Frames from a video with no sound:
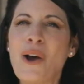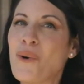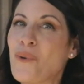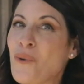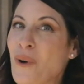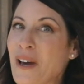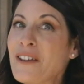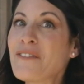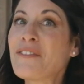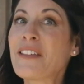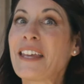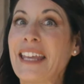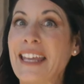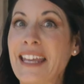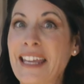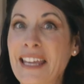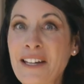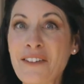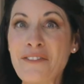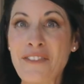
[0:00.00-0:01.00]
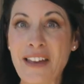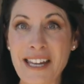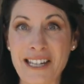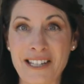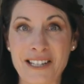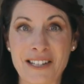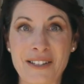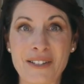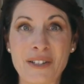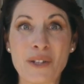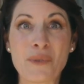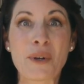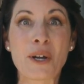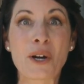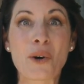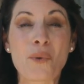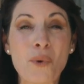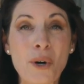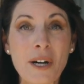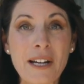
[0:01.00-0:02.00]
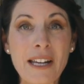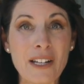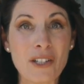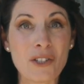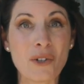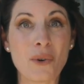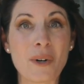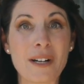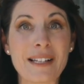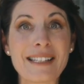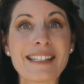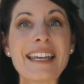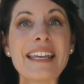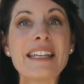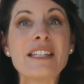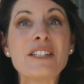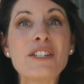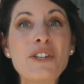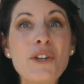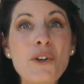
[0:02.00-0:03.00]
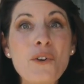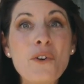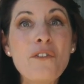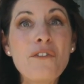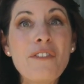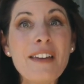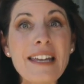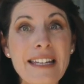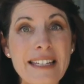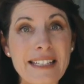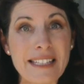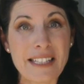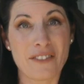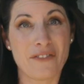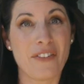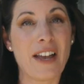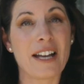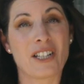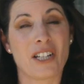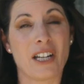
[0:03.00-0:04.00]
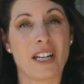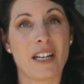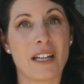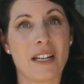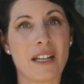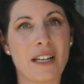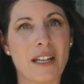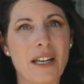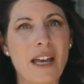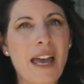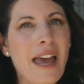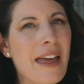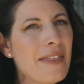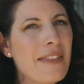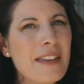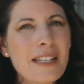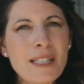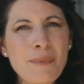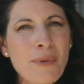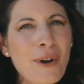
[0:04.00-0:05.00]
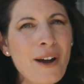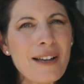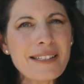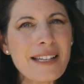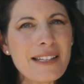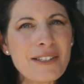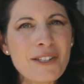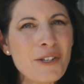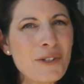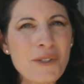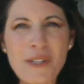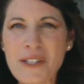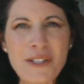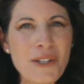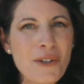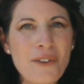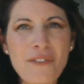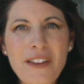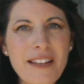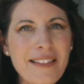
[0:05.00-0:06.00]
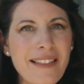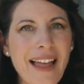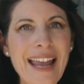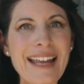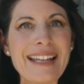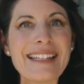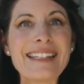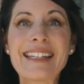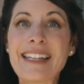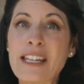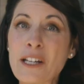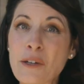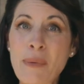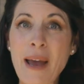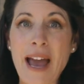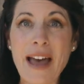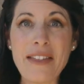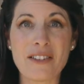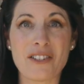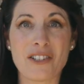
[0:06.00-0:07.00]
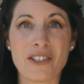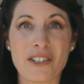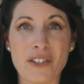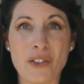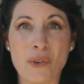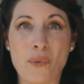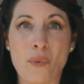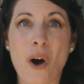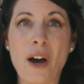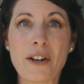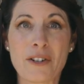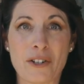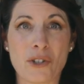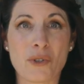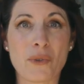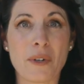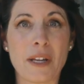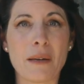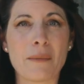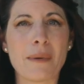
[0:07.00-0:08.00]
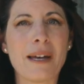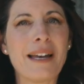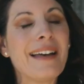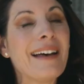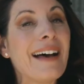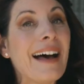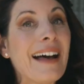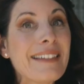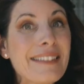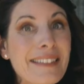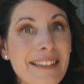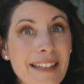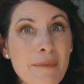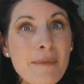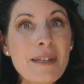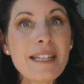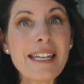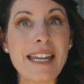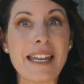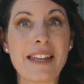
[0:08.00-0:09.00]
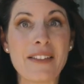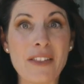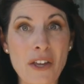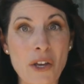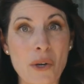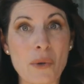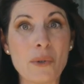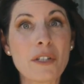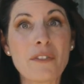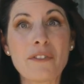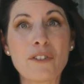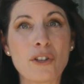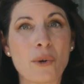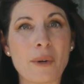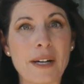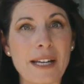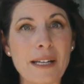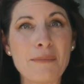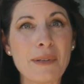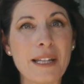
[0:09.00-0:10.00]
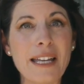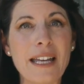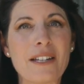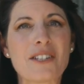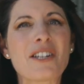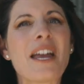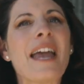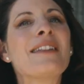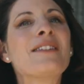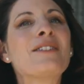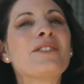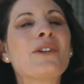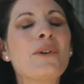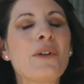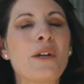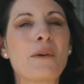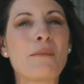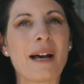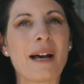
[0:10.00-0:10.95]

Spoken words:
One of the innovations that we are working towards is UV disinfection. This process uses UV light to kill pathogens in the water stream, eliminating the use of chlorine bleach and sodium